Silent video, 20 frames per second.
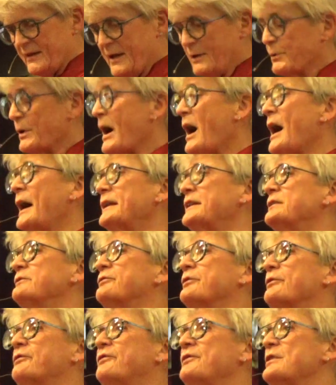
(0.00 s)
They were
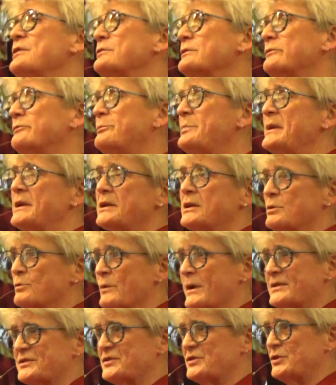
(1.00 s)
hiding for fear of being
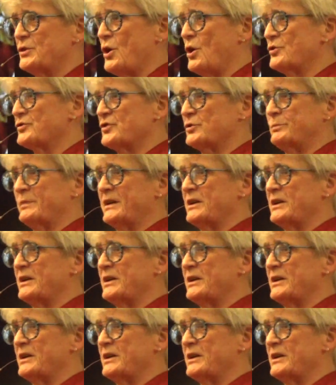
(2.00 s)
arrested also,